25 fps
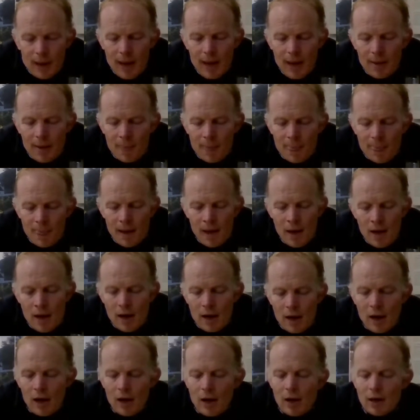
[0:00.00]

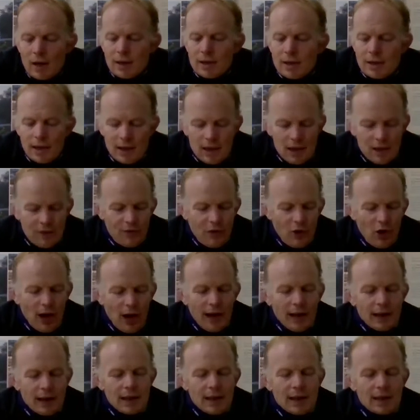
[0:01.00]
Certain
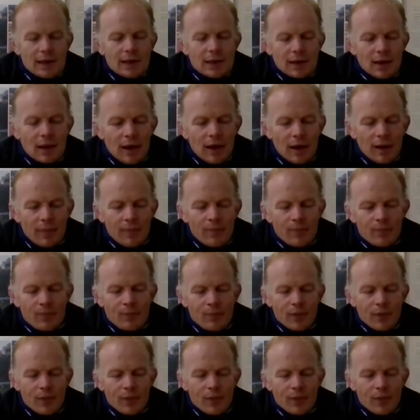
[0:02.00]
varieties are